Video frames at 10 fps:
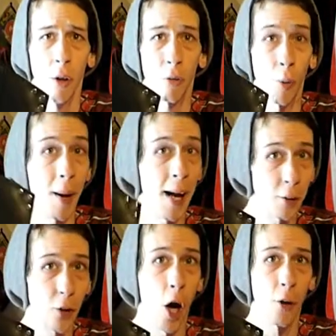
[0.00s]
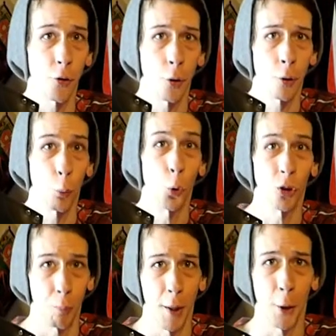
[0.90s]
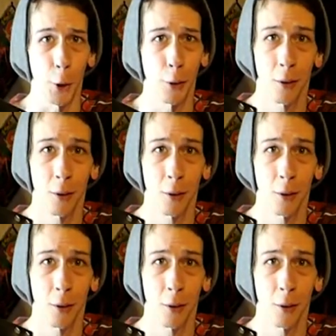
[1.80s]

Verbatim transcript: from XCOSER worked better